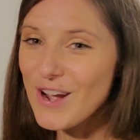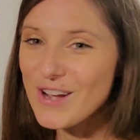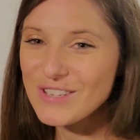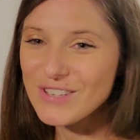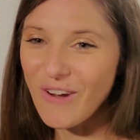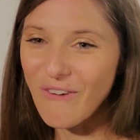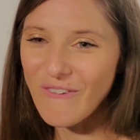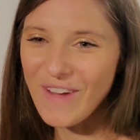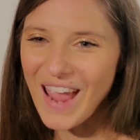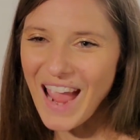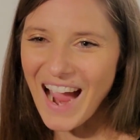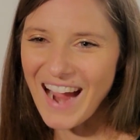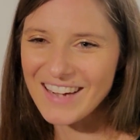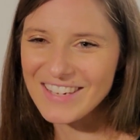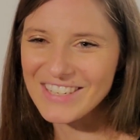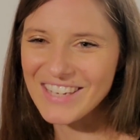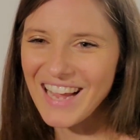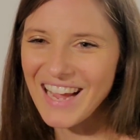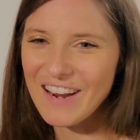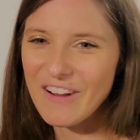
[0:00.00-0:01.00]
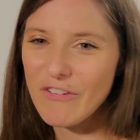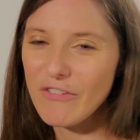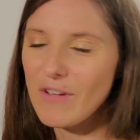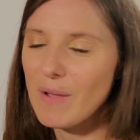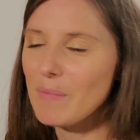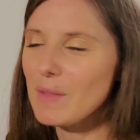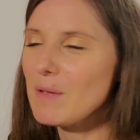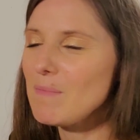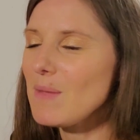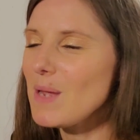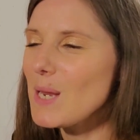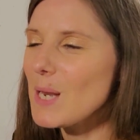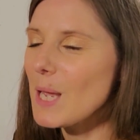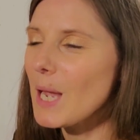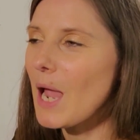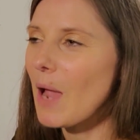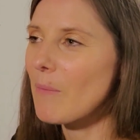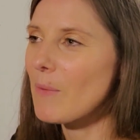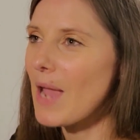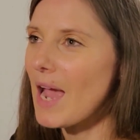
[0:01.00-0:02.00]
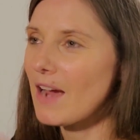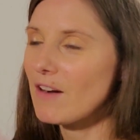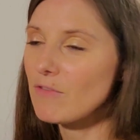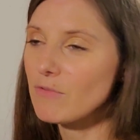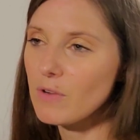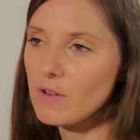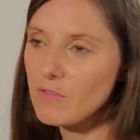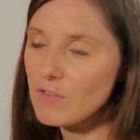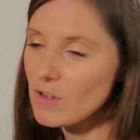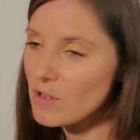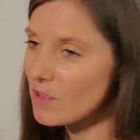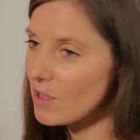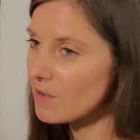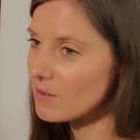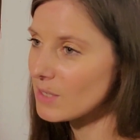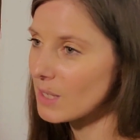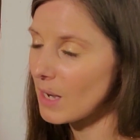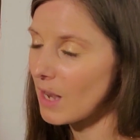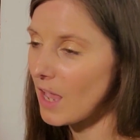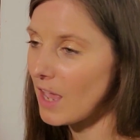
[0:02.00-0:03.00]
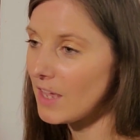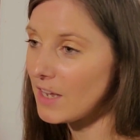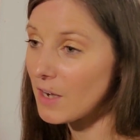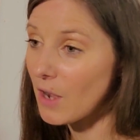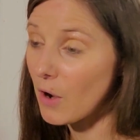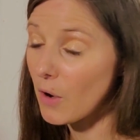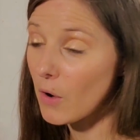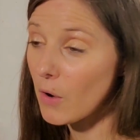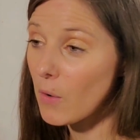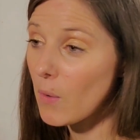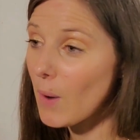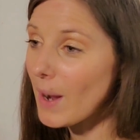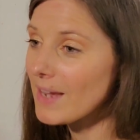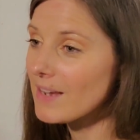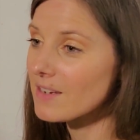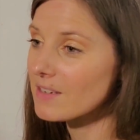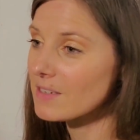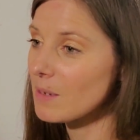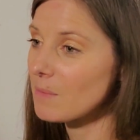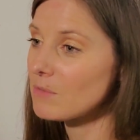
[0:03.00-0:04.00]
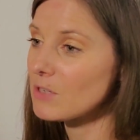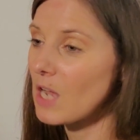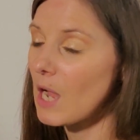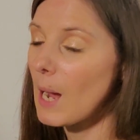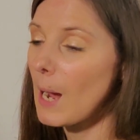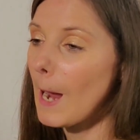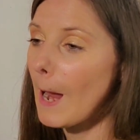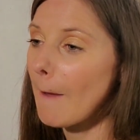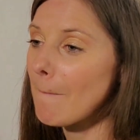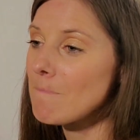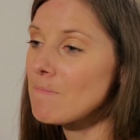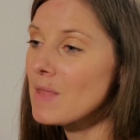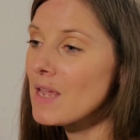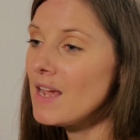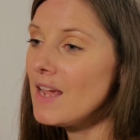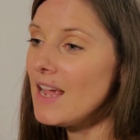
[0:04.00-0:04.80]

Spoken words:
So we actually had a family meeting, and we hadn't reviewed those in quite some time.